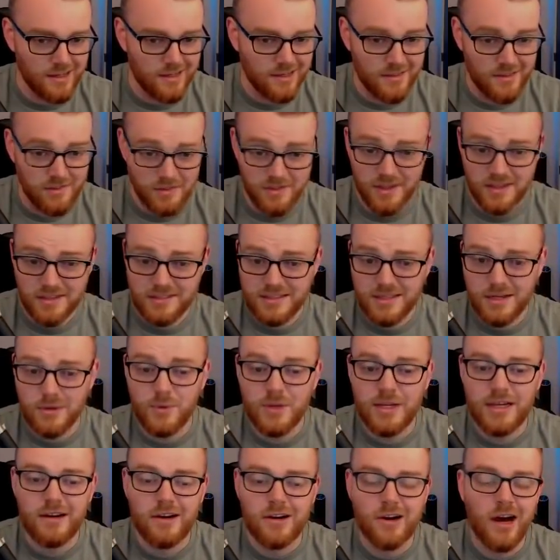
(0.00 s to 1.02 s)
The things that
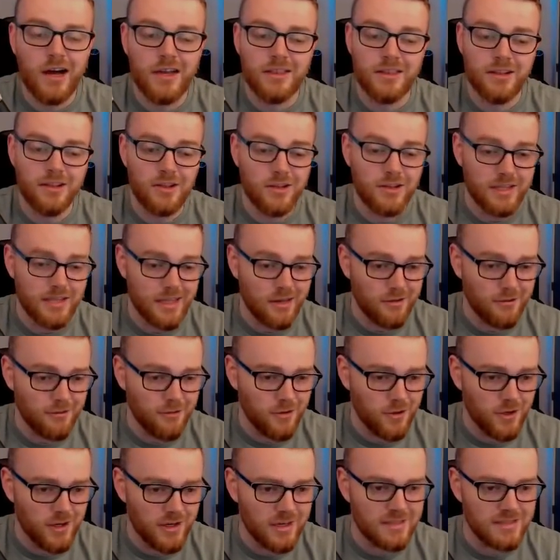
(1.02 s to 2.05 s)
we are on the lookout
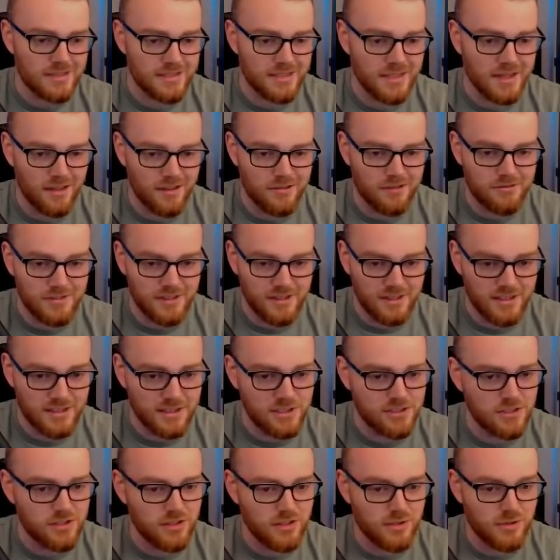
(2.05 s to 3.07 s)
for is another
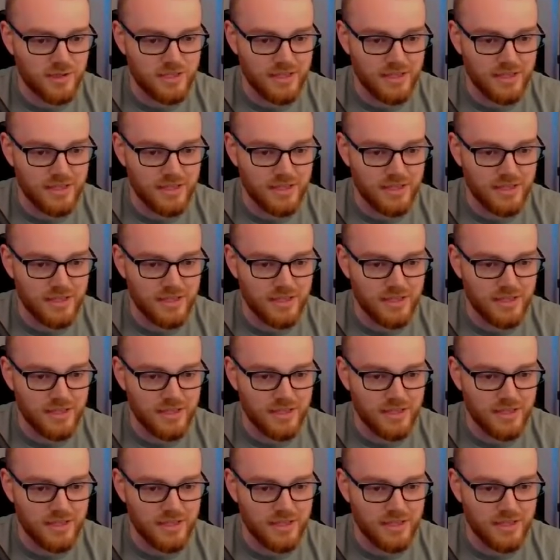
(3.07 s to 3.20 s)
village so that we